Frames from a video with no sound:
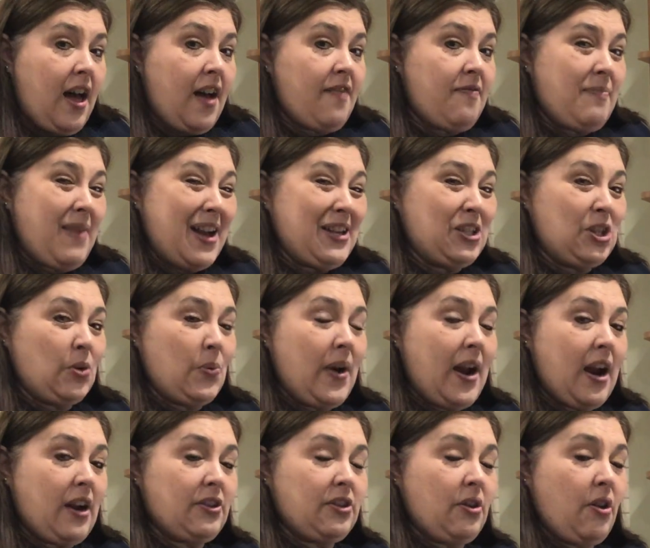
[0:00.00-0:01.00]
of my
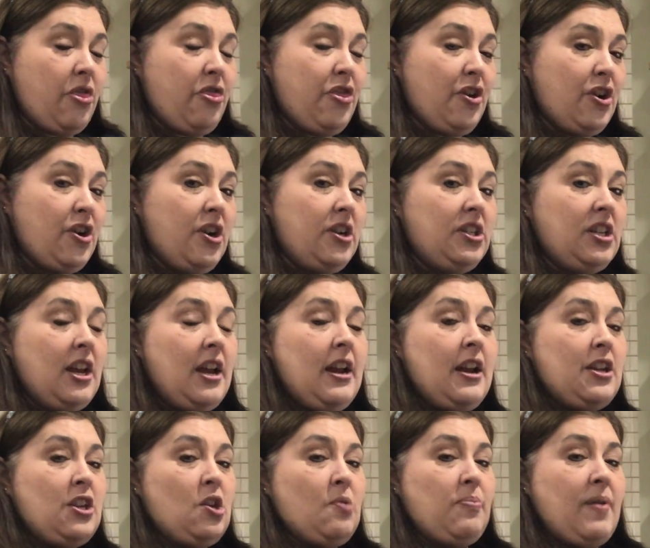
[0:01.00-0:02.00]
square. So thirds, you